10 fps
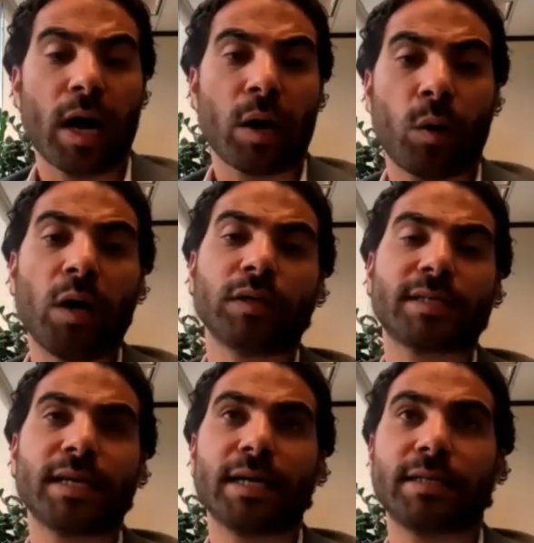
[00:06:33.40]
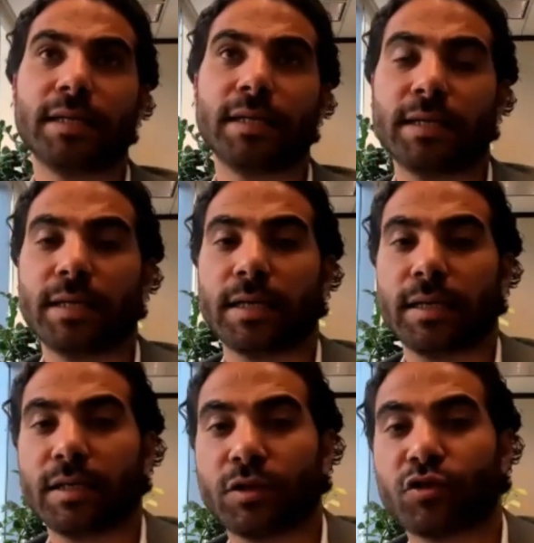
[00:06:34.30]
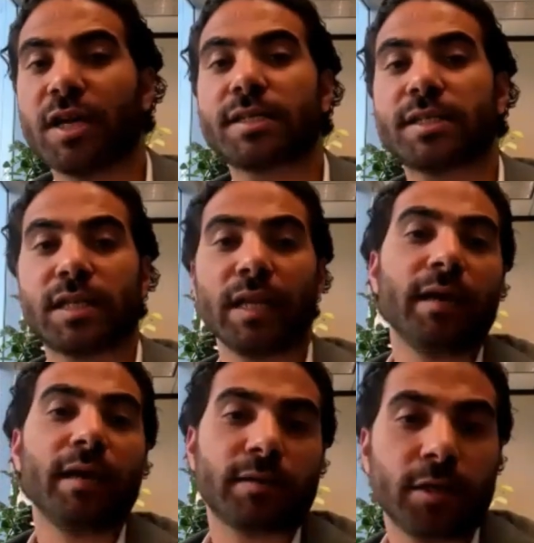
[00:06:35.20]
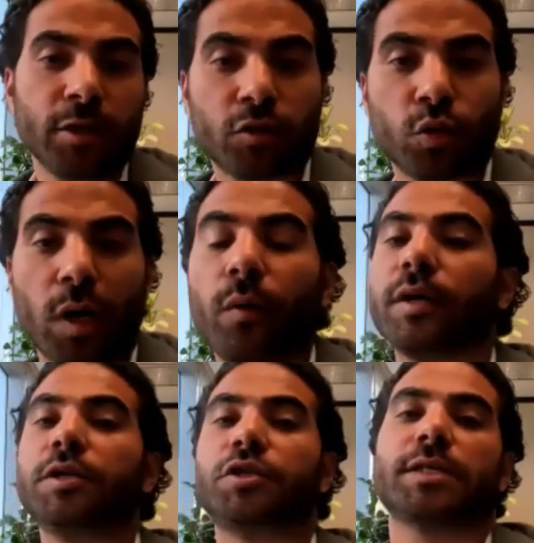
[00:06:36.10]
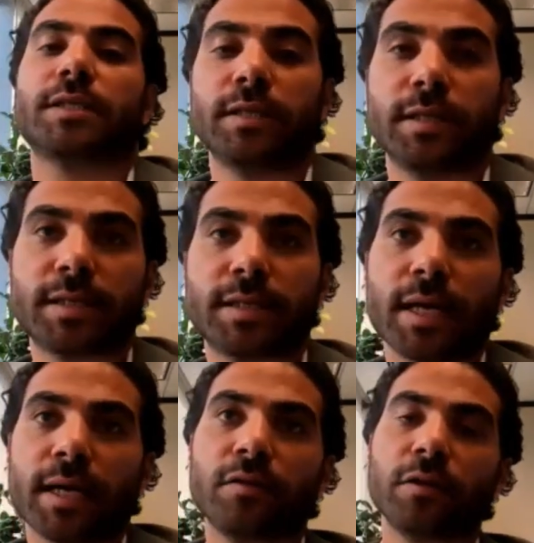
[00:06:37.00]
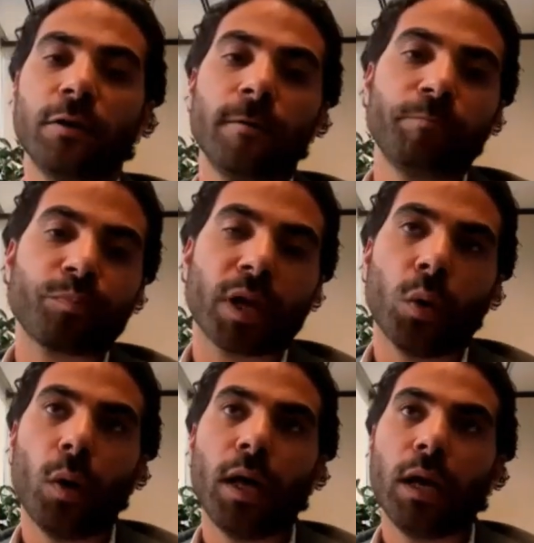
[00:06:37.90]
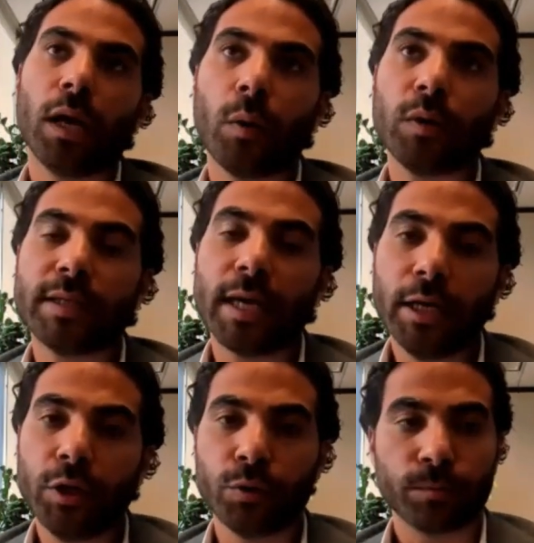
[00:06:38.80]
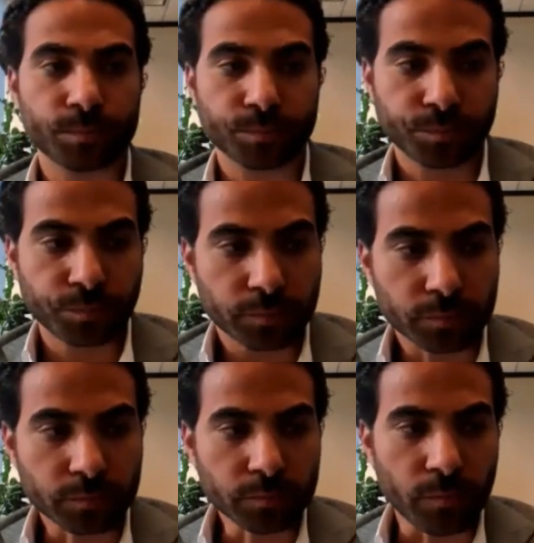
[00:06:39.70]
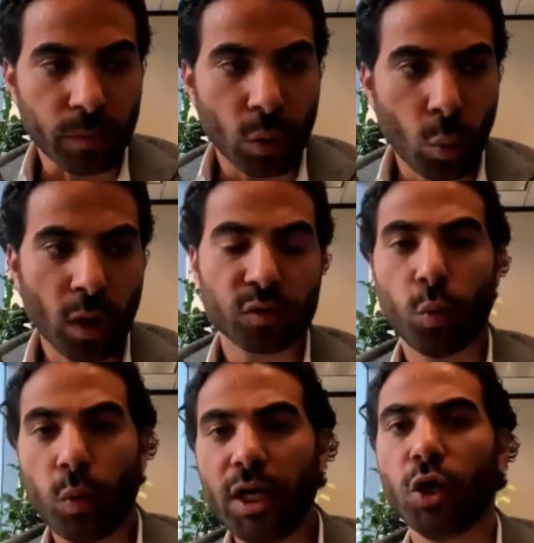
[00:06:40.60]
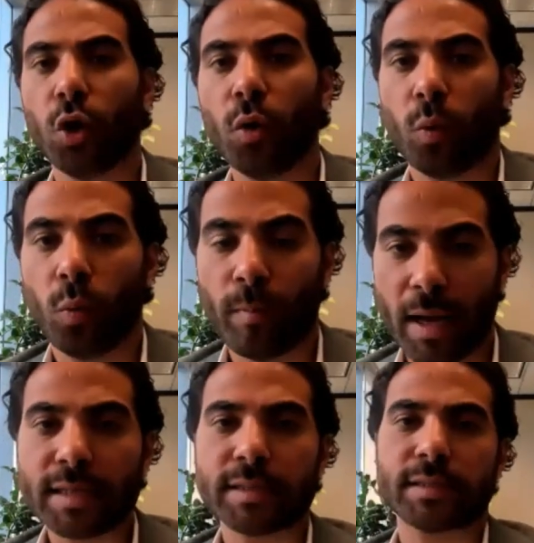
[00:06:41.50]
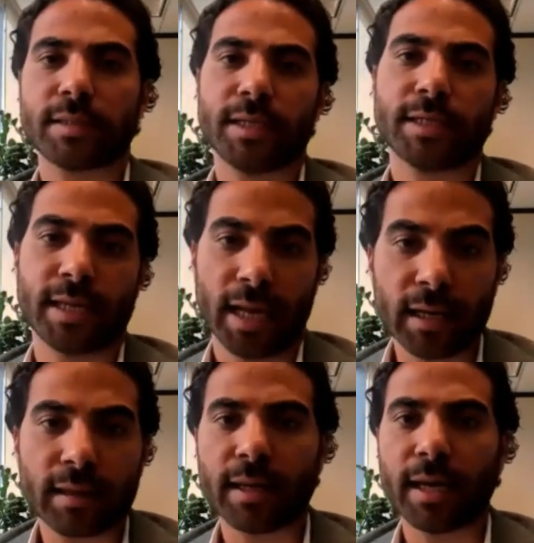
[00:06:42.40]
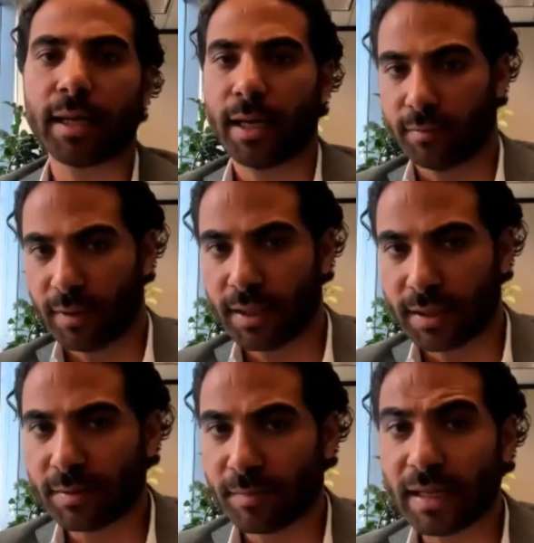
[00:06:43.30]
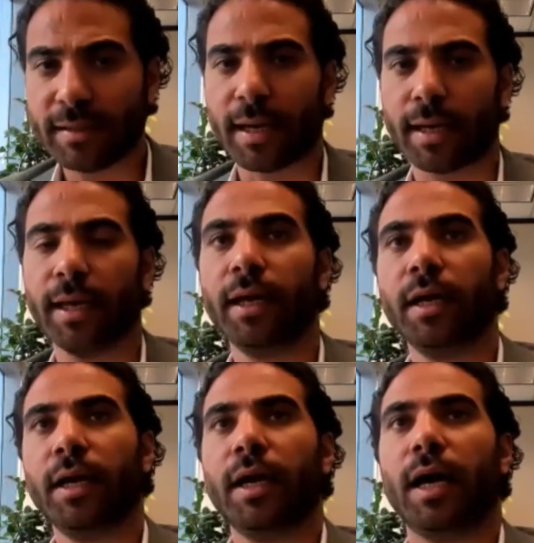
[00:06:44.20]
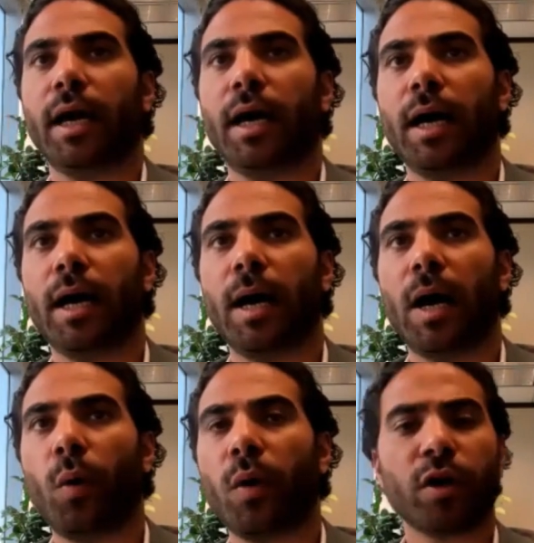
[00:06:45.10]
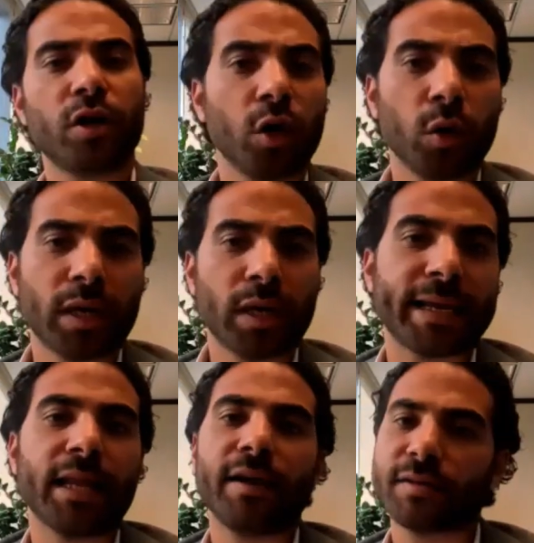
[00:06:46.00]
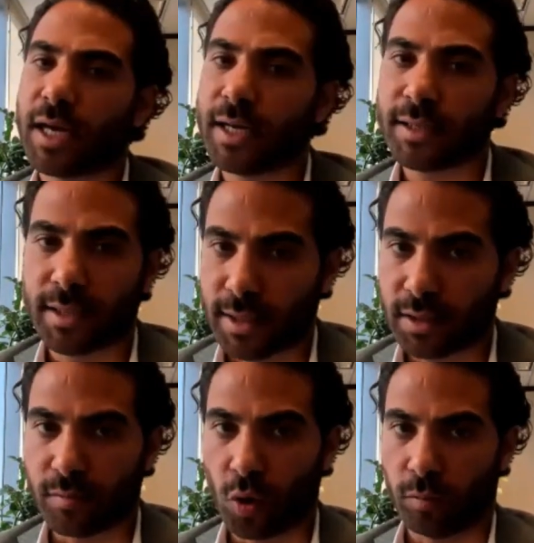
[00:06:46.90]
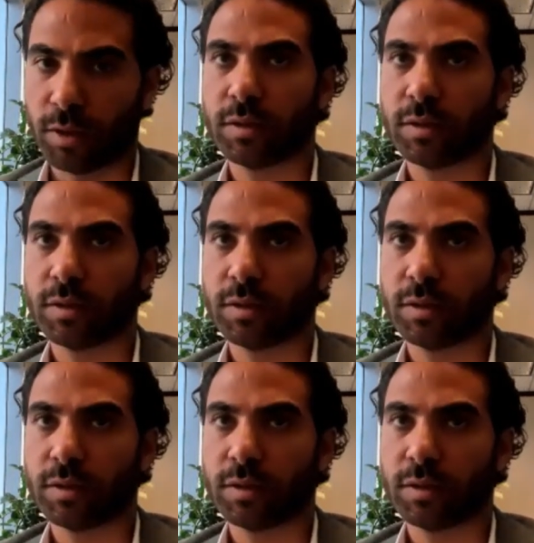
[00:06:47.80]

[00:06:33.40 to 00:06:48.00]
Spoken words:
how does that translate into our interest in this sector? Well, I would tell you what we know best is health tech and med tech. We're not looking at life sciences at the moment.